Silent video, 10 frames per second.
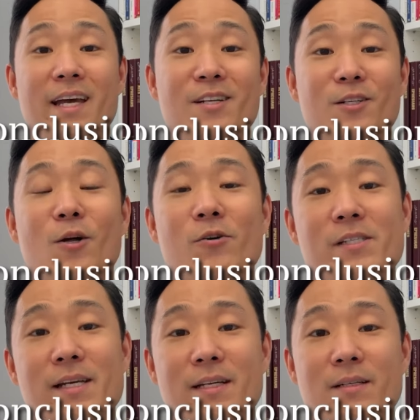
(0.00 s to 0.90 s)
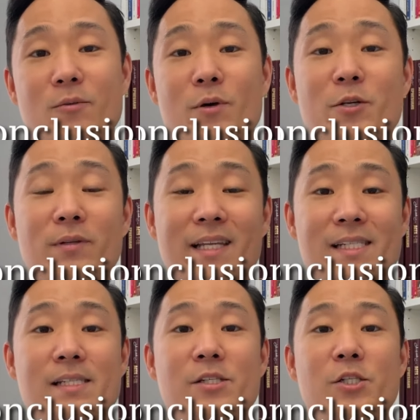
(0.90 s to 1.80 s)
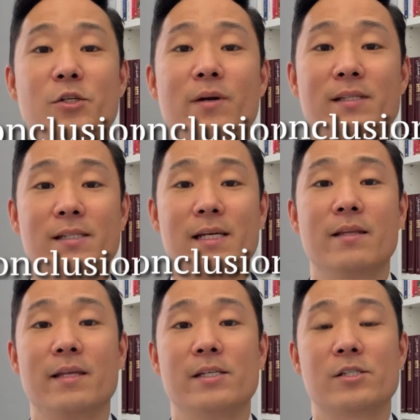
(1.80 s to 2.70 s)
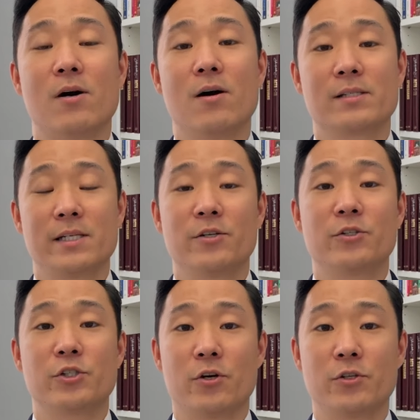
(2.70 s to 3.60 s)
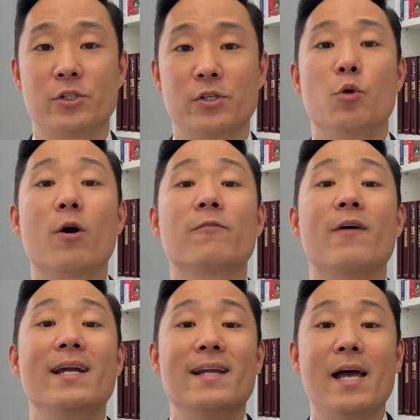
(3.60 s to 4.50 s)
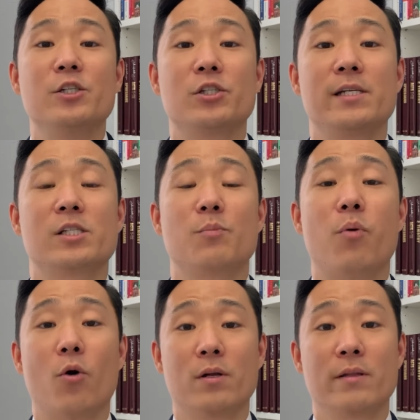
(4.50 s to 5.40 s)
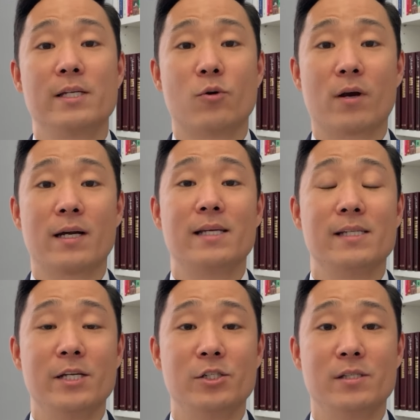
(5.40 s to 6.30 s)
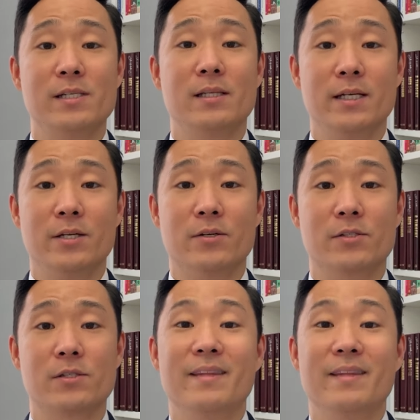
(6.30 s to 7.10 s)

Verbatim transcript: In closing, when you listen to and sing these songs in your church, you are financially supporting these organizations and leaders.